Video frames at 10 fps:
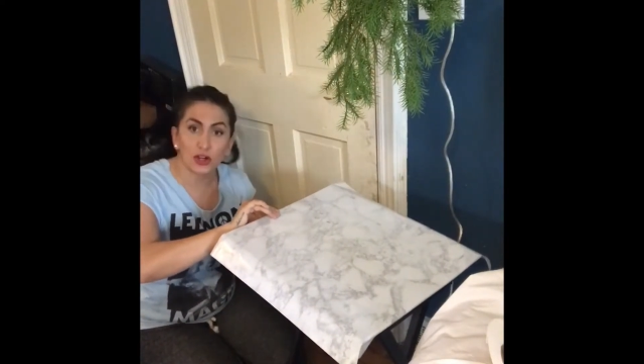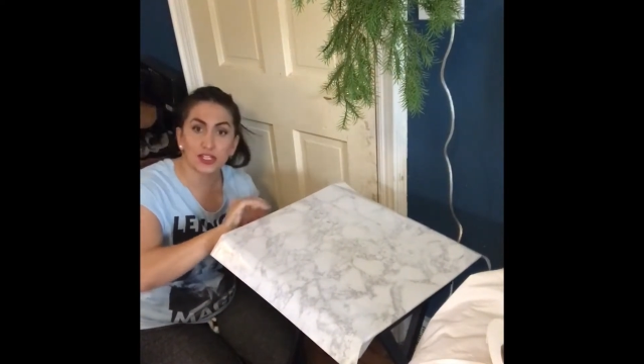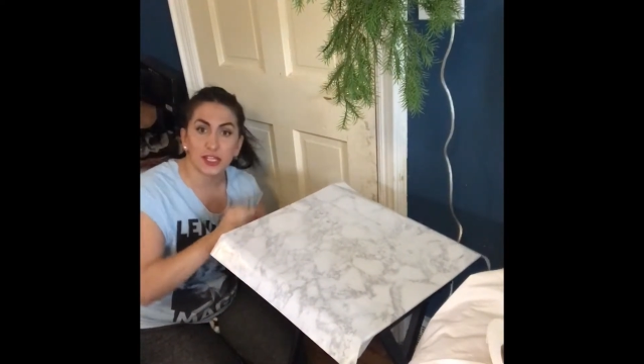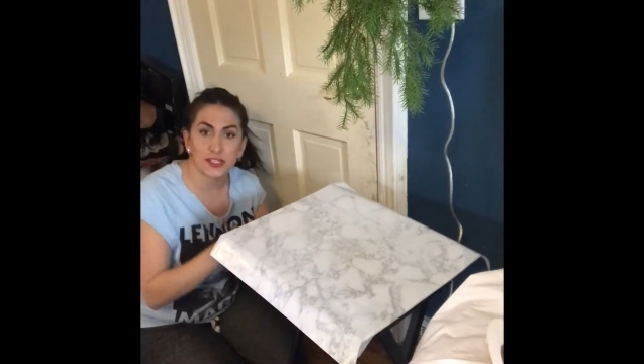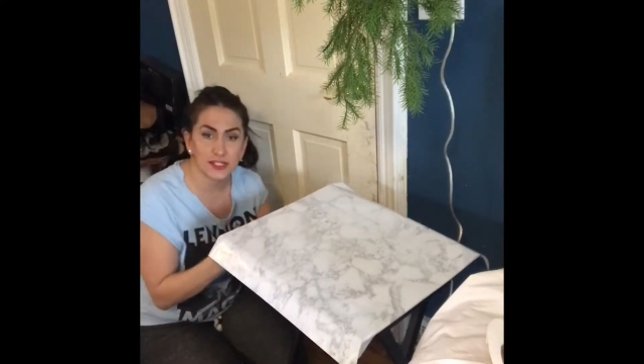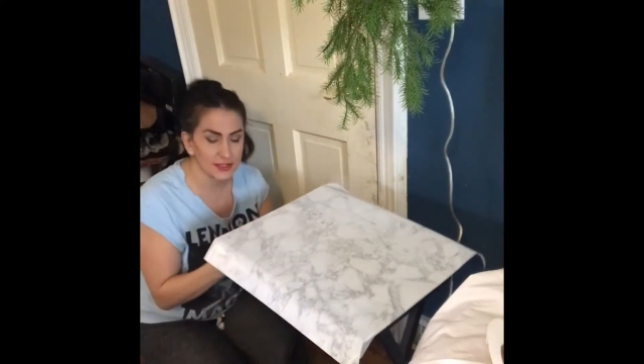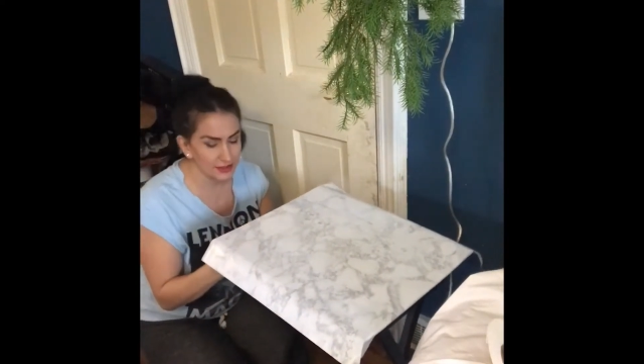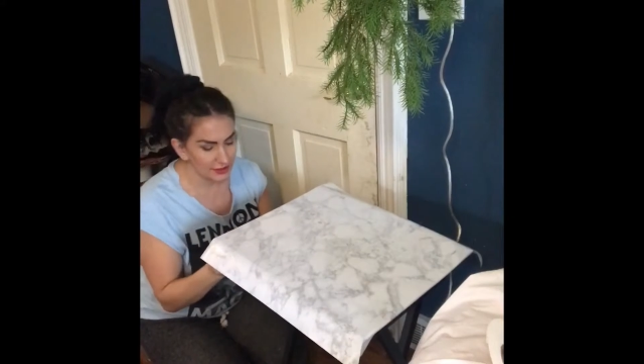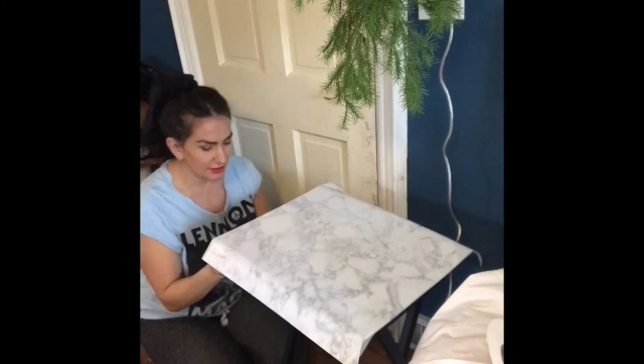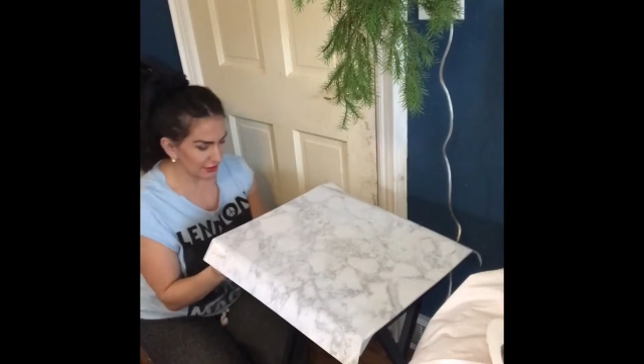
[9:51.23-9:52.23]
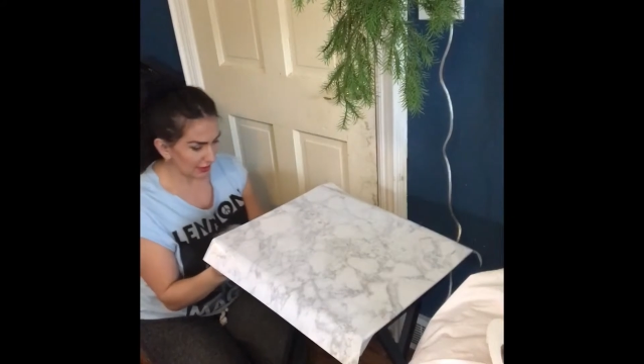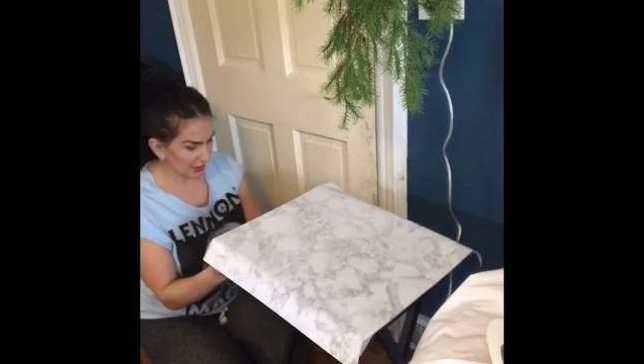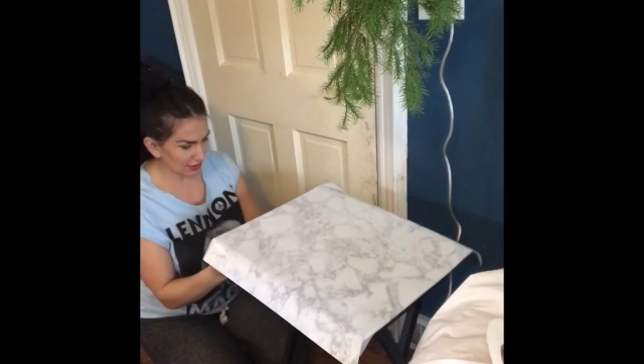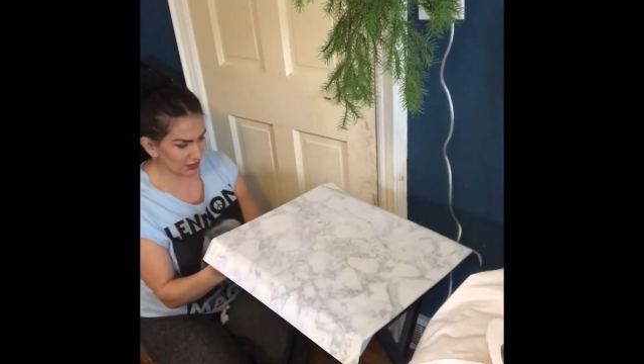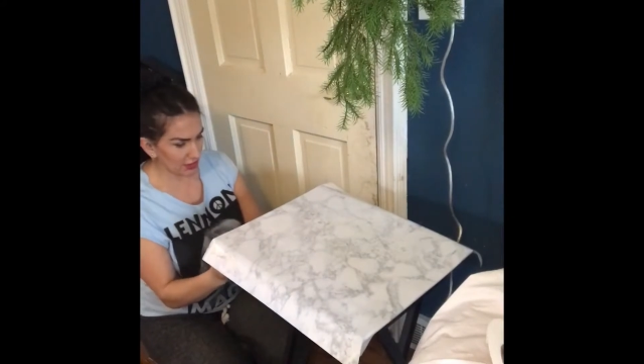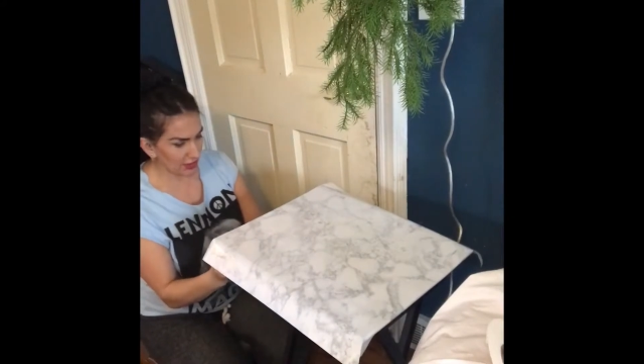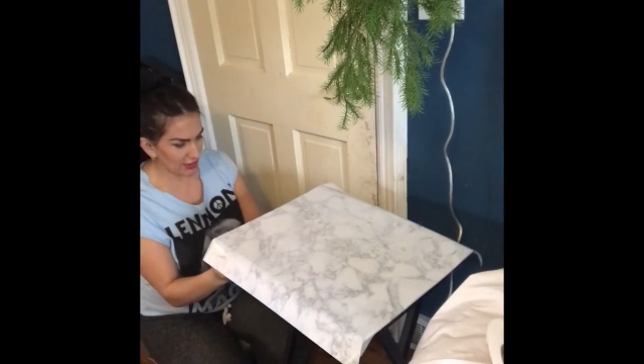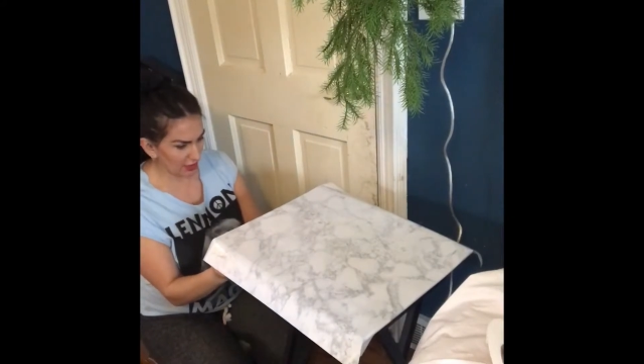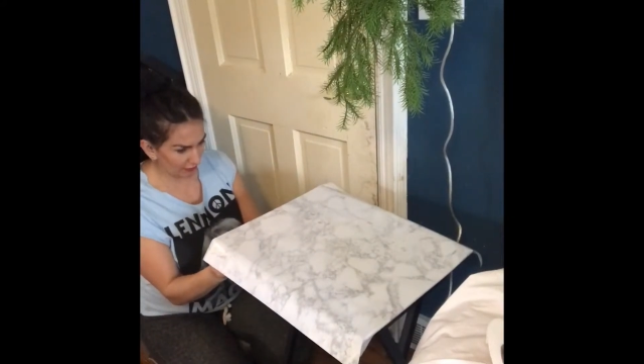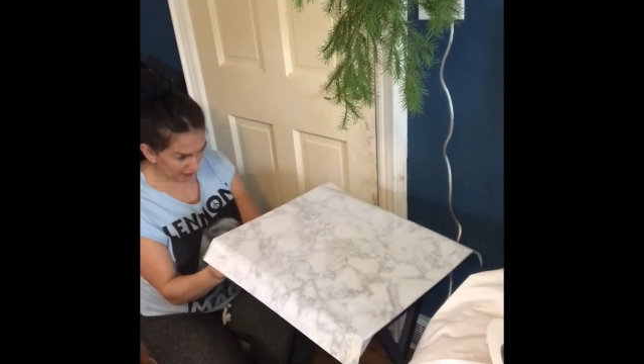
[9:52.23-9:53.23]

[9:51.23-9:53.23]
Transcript: got it. Yes, I think